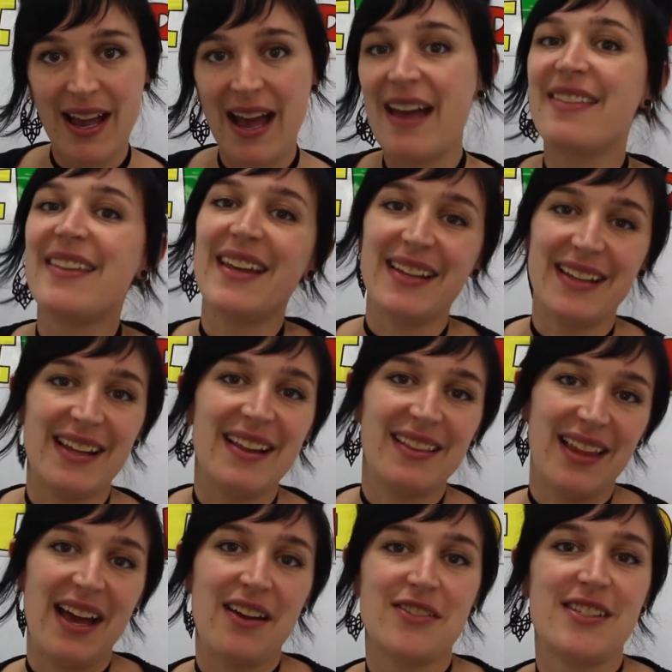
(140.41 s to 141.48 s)
And then it
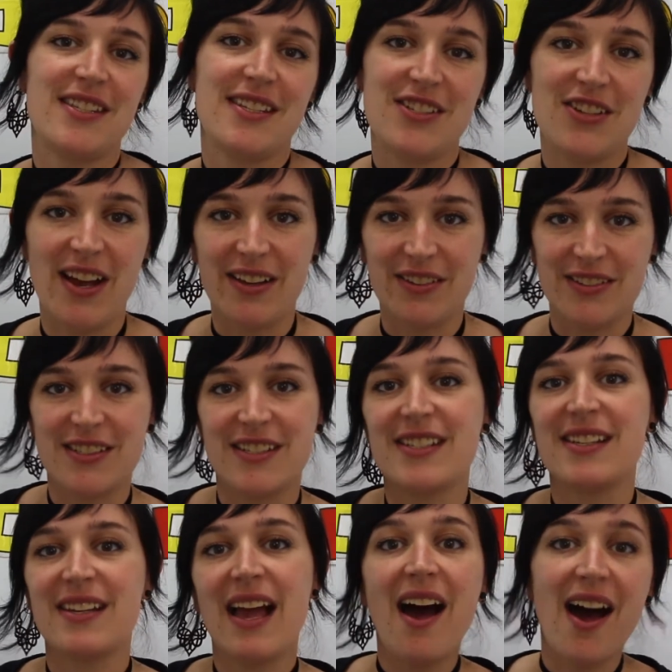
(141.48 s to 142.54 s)
allows the child to